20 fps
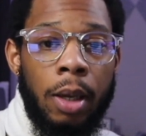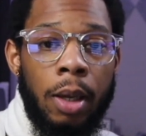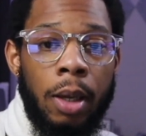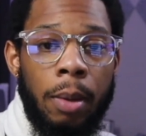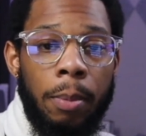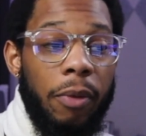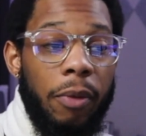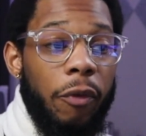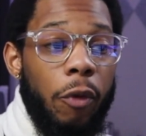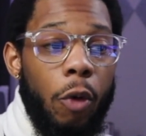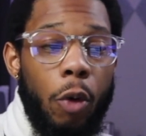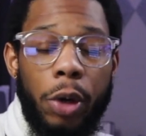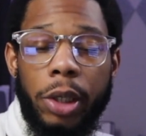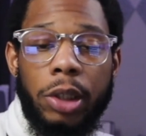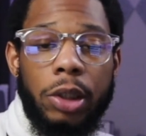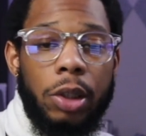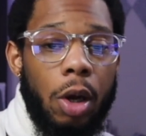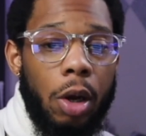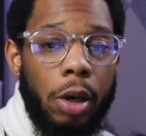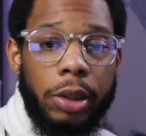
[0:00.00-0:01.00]
before he
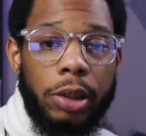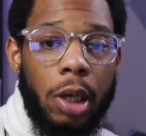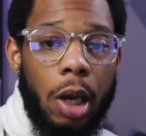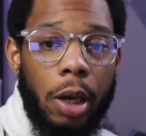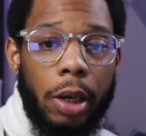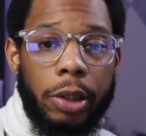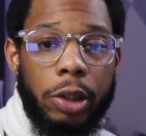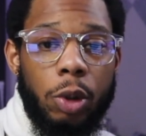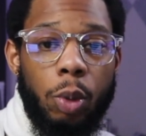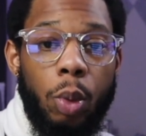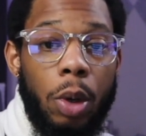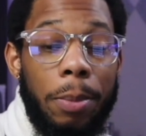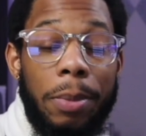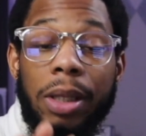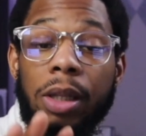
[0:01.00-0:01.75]
started talking to women,